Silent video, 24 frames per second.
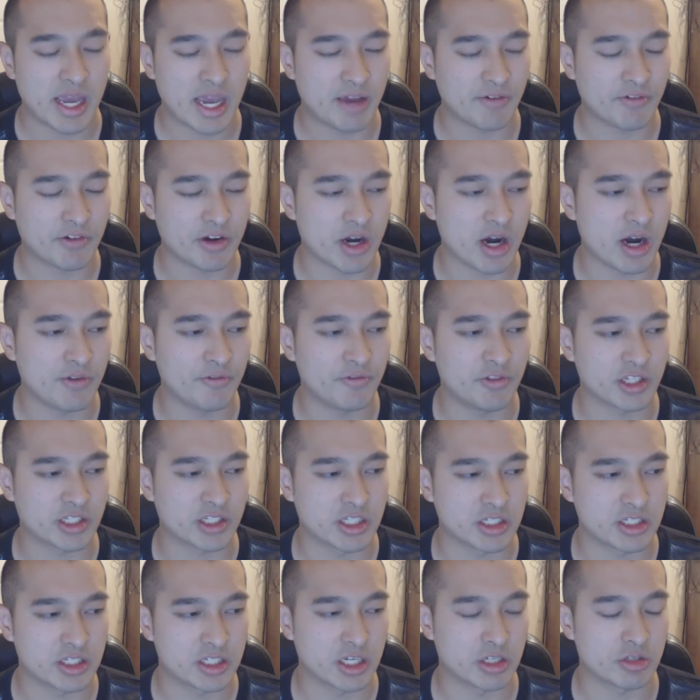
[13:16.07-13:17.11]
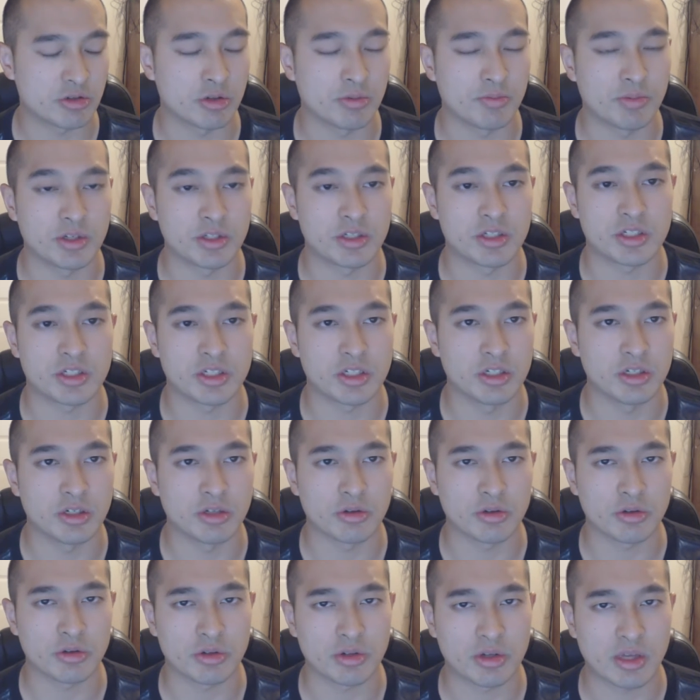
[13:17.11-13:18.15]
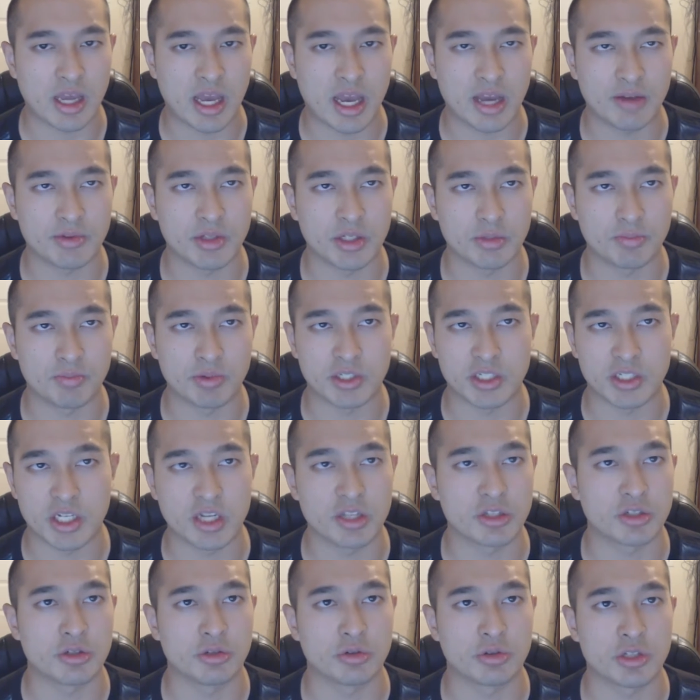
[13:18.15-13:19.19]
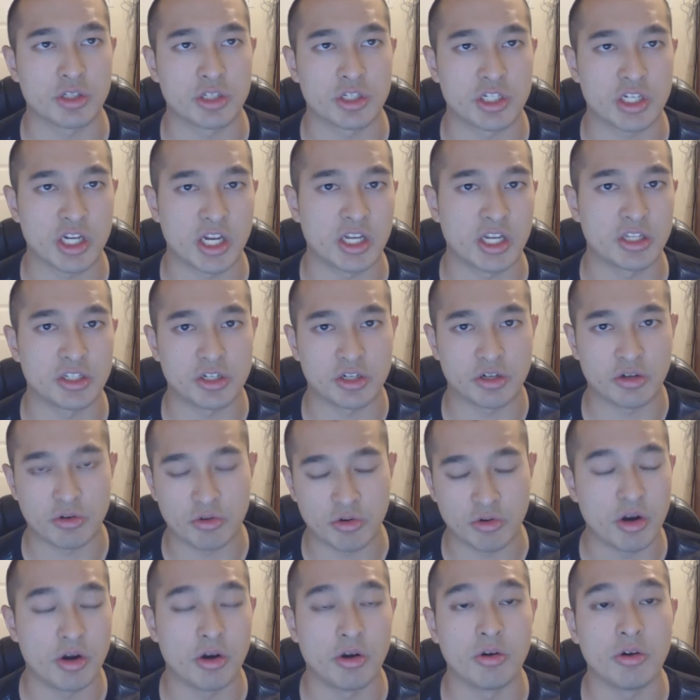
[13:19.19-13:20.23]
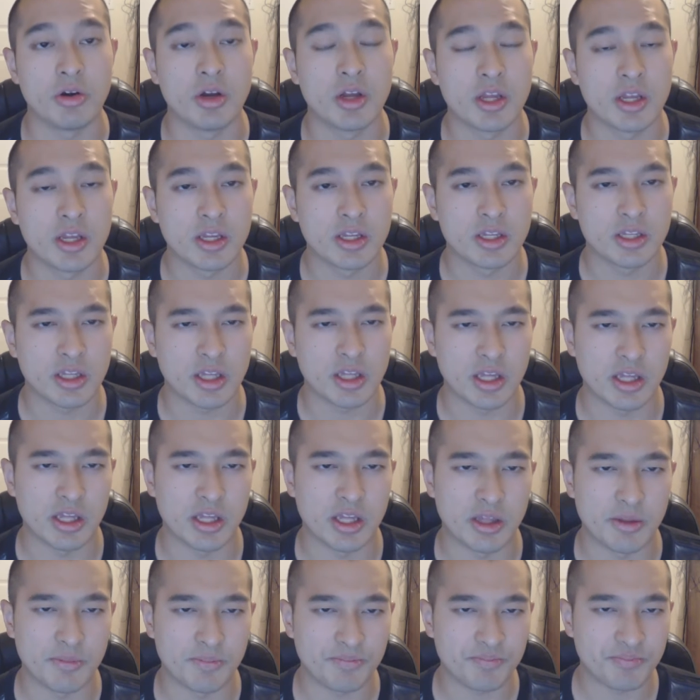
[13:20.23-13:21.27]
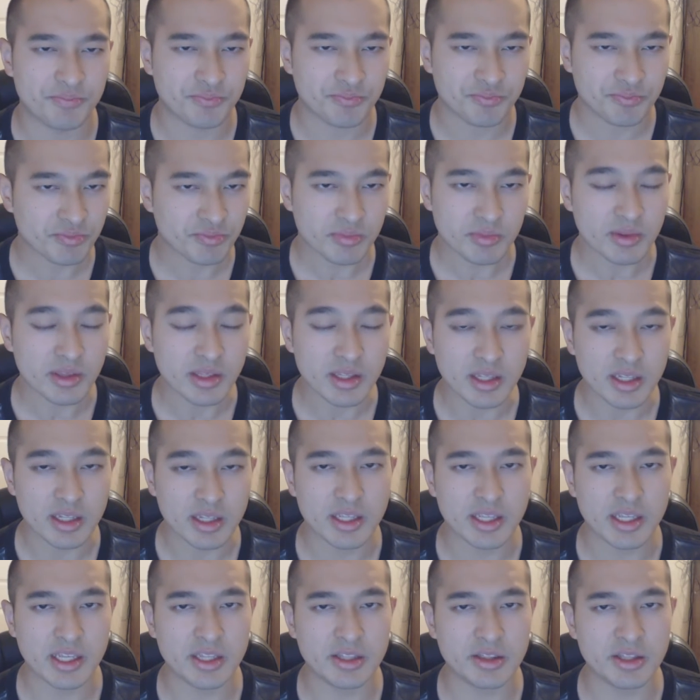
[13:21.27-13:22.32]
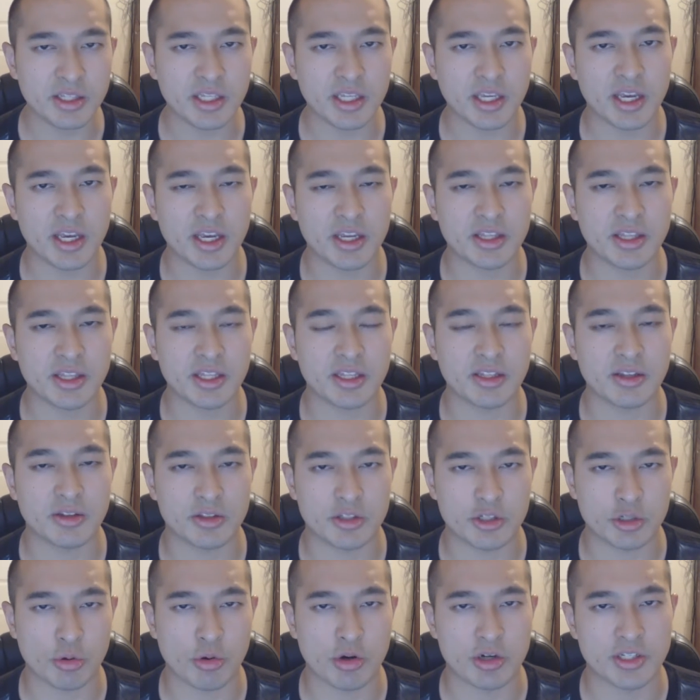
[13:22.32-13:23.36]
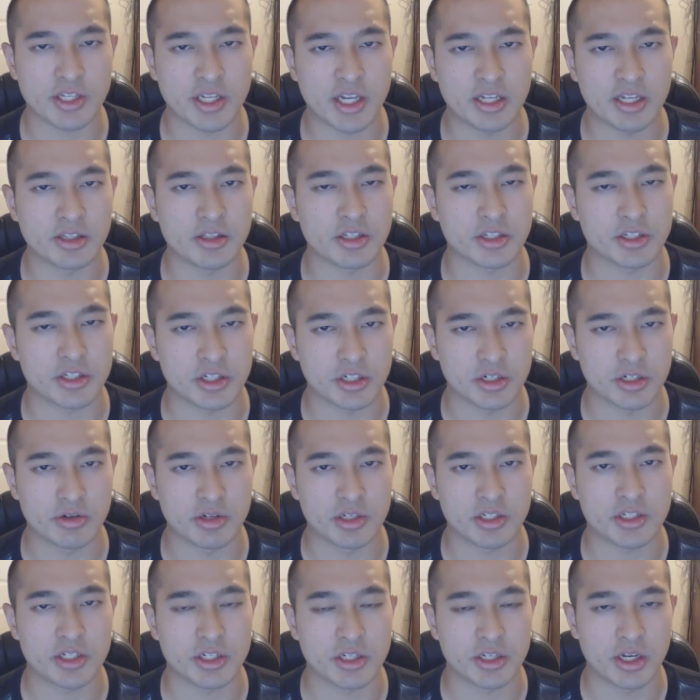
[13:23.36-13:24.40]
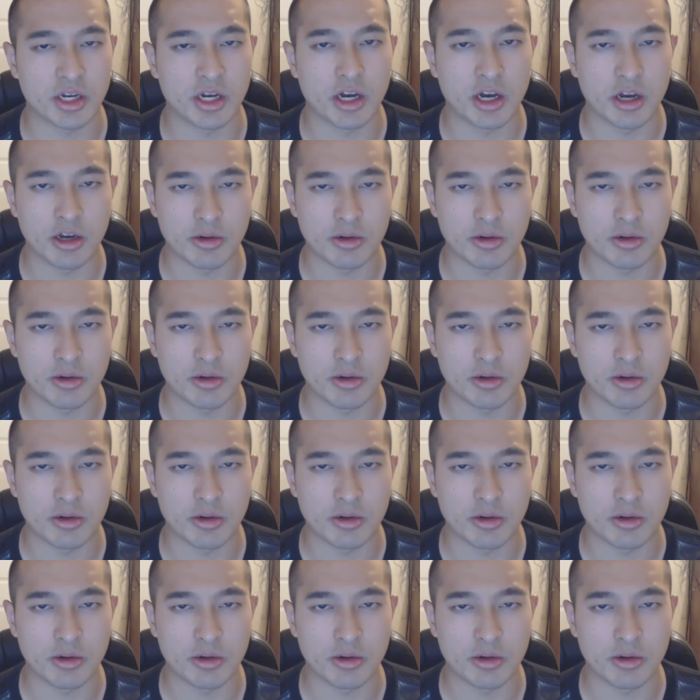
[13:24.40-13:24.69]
have conflict, etc., but still have the potential to change and grow. And in the end, towards the end of the series,